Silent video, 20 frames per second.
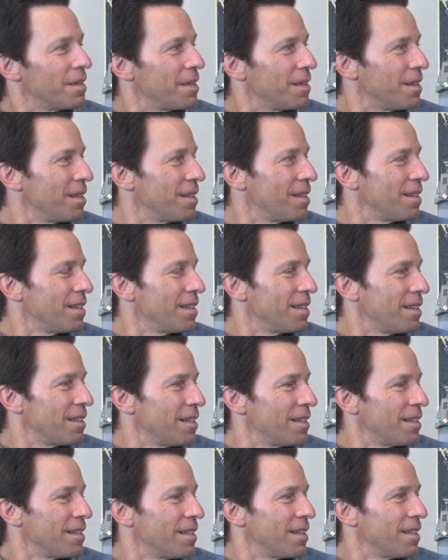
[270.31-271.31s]

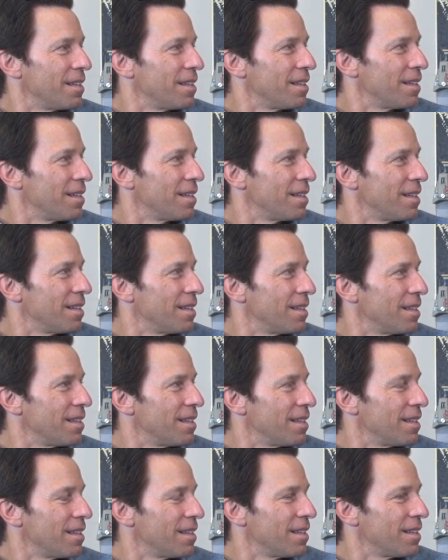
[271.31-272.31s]

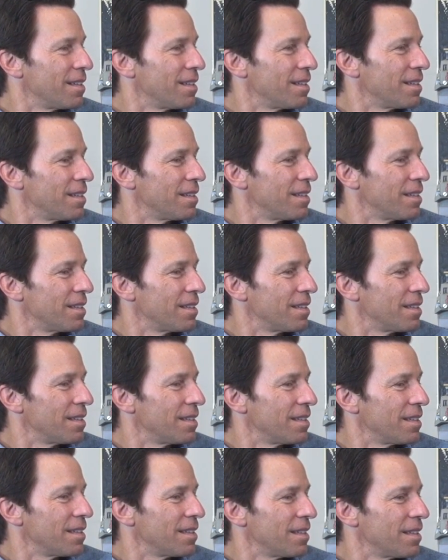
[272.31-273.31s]

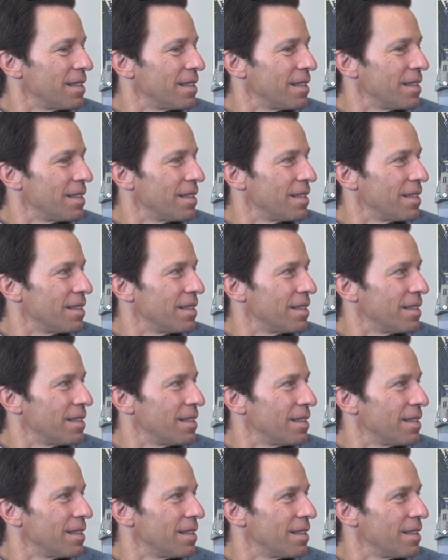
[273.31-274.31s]

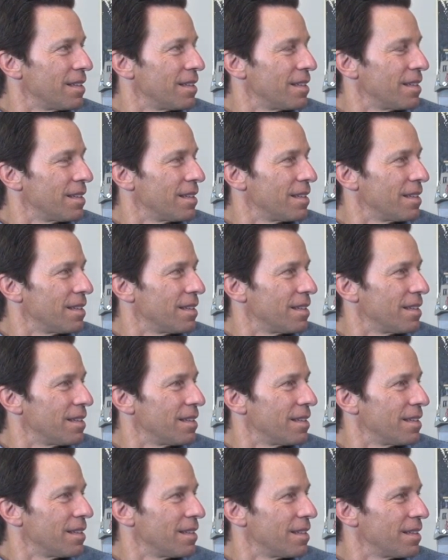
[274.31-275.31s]

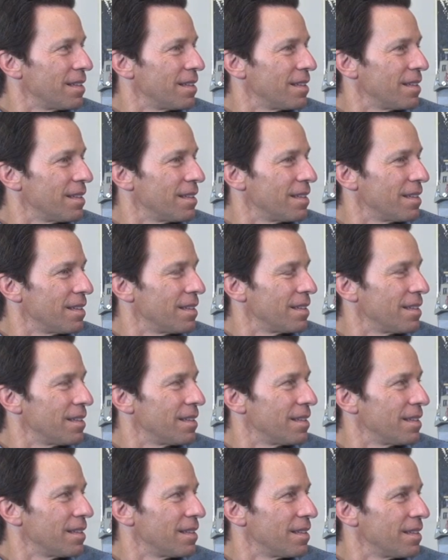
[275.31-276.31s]

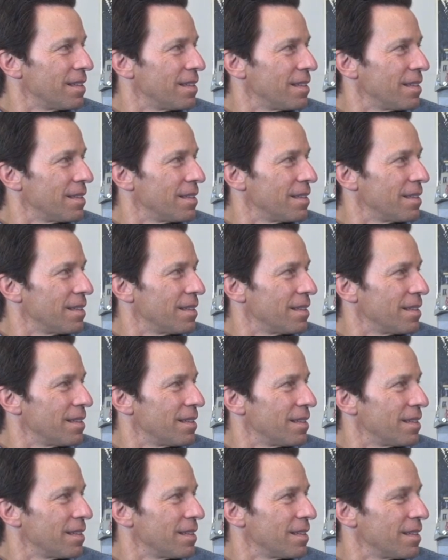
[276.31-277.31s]

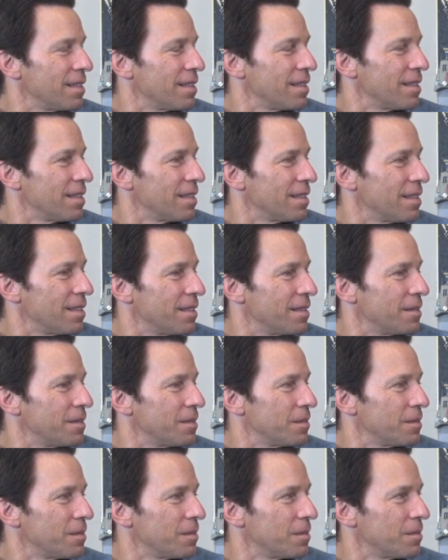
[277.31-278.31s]
(not speaking)